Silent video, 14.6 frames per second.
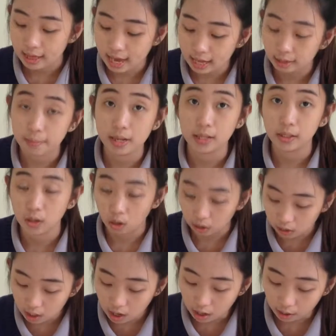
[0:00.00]
that means
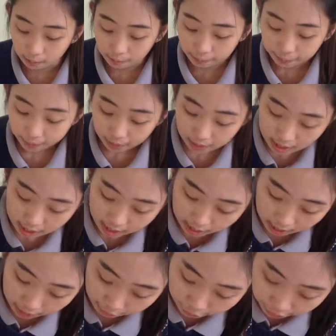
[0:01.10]
o'clock. And
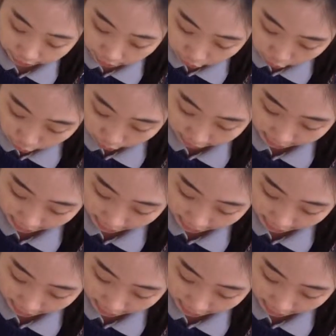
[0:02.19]
then for the short